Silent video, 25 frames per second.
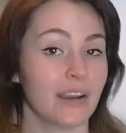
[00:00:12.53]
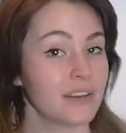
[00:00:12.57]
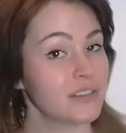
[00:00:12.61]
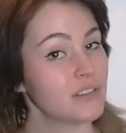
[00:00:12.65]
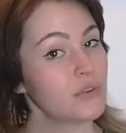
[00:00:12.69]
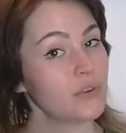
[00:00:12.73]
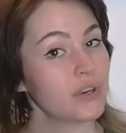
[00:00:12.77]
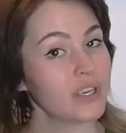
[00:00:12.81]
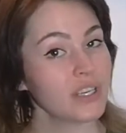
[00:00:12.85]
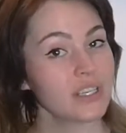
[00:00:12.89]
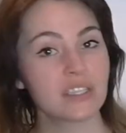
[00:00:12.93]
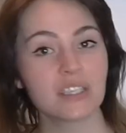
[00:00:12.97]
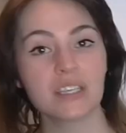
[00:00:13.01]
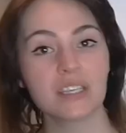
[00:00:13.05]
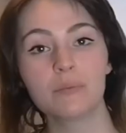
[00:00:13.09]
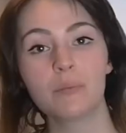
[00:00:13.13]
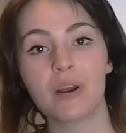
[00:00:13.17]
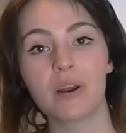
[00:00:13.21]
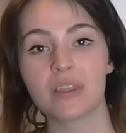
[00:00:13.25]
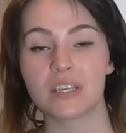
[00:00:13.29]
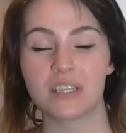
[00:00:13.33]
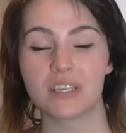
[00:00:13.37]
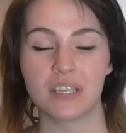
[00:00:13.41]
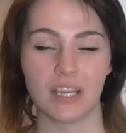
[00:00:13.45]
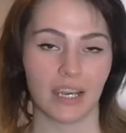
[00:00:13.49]
As you can see
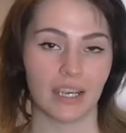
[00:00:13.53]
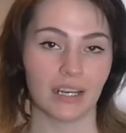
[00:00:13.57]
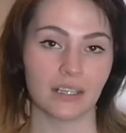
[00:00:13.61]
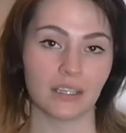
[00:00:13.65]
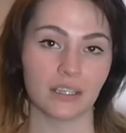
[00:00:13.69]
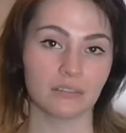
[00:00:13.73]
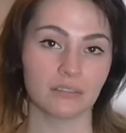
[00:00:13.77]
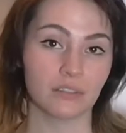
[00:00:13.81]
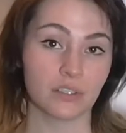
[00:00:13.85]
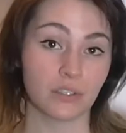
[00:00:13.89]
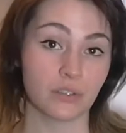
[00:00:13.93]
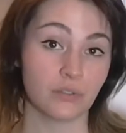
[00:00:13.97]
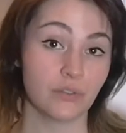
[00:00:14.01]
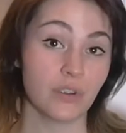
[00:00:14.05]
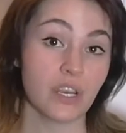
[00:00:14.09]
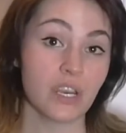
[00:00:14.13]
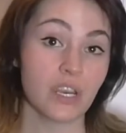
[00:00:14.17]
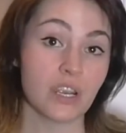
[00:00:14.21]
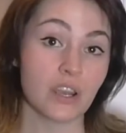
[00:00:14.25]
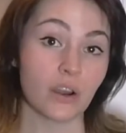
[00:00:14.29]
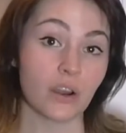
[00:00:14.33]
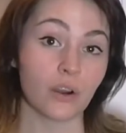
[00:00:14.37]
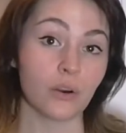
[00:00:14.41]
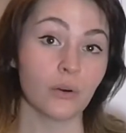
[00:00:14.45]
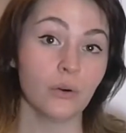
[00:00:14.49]
by the title of this
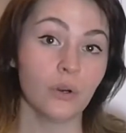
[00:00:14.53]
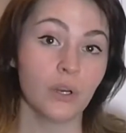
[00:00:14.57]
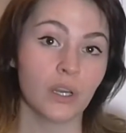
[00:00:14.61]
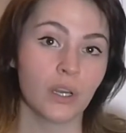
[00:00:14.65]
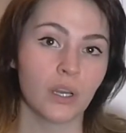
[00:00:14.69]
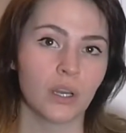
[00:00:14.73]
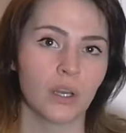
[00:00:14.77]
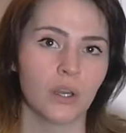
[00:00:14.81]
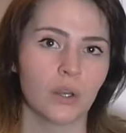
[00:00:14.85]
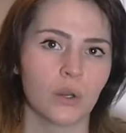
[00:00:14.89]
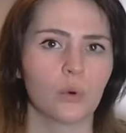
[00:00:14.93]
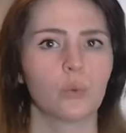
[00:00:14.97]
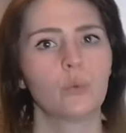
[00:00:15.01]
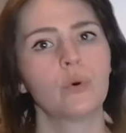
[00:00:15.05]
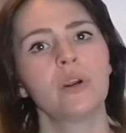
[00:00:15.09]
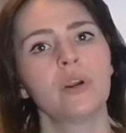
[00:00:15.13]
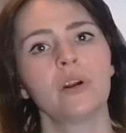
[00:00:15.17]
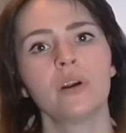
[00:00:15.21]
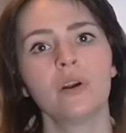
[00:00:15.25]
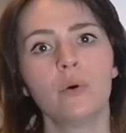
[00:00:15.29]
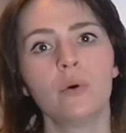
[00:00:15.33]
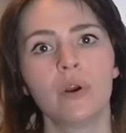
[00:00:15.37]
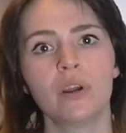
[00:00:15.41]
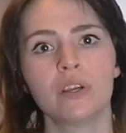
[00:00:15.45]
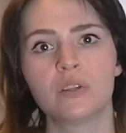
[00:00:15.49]
video,
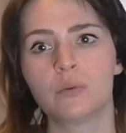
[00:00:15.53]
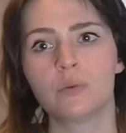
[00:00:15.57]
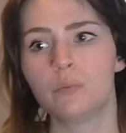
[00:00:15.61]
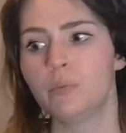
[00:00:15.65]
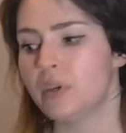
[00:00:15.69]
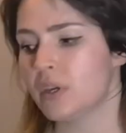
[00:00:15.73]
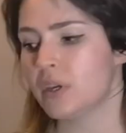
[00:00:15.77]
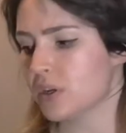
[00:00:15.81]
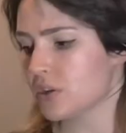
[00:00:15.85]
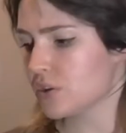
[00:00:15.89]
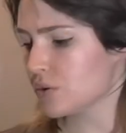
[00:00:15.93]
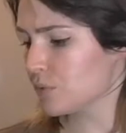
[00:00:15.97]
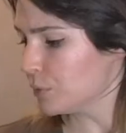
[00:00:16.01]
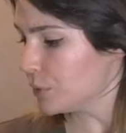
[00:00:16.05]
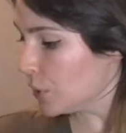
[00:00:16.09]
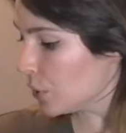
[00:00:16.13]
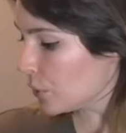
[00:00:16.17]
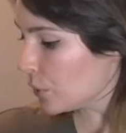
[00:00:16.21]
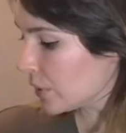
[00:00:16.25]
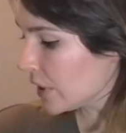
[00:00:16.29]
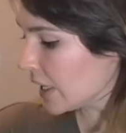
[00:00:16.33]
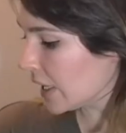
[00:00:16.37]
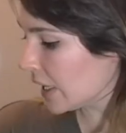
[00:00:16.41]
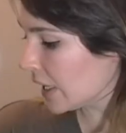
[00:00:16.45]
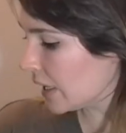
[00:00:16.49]
we are going to be
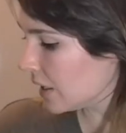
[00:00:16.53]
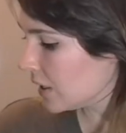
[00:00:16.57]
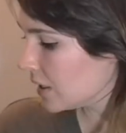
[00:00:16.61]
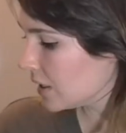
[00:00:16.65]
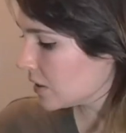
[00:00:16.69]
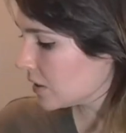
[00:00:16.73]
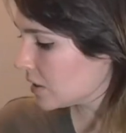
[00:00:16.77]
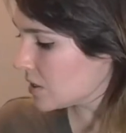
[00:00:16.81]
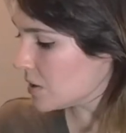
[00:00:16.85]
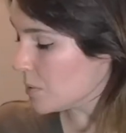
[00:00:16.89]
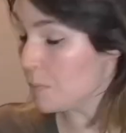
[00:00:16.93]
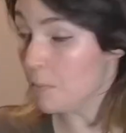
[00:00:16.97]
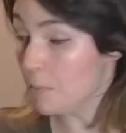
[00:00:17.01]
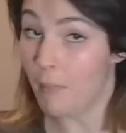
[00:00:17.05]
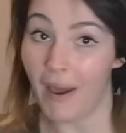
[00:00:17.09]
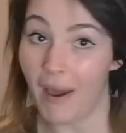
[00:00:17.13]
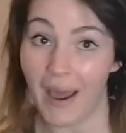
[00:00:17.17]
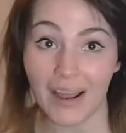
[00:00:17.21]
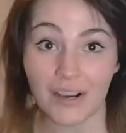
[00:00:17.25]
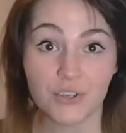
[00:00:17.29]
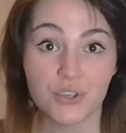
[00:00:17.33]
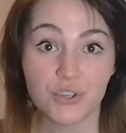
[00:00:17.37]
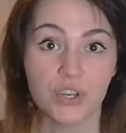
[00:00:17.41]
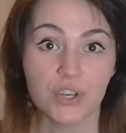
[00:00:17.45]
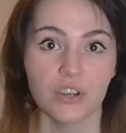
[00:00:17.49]
exploring the
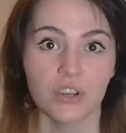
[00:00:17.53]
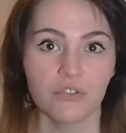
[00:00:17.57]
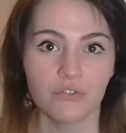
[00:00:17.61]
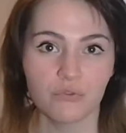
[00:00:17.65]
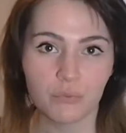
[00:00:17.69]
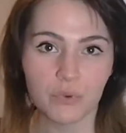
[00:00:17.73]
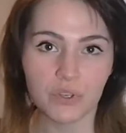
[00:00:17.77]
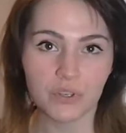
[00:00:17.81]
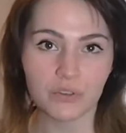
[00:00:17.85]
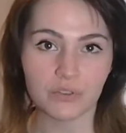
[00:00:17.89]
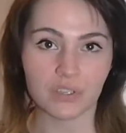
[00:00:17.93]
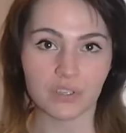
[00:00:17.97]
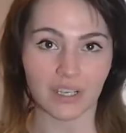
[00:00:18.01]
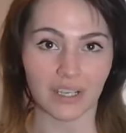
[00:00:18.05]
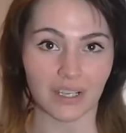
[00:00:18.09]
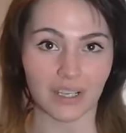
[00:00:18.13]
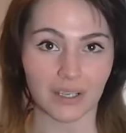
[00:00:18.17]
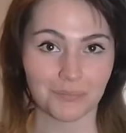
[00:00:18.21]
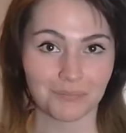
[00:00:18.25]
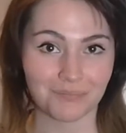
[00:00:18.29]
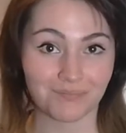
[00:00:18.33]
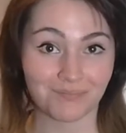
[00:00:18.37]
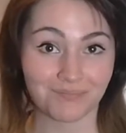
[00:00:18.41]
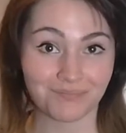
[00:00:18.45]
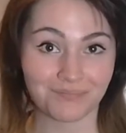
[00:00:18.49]
magic of
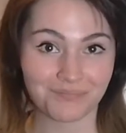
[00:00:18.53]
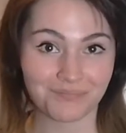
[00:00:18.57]
music.